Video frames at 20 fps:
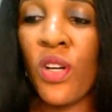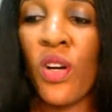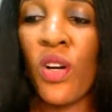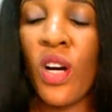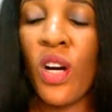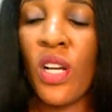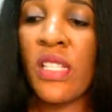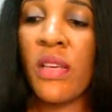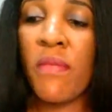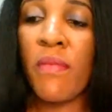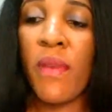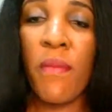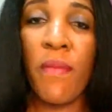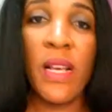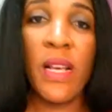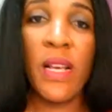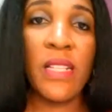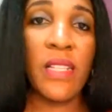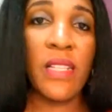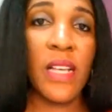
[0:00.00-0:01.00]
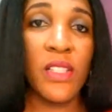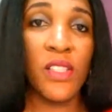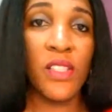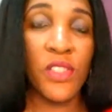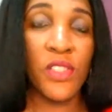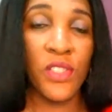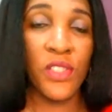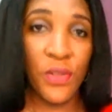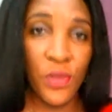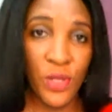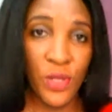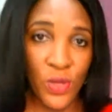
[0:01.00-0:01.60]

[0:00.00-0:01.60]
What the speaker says: core team members are 0 to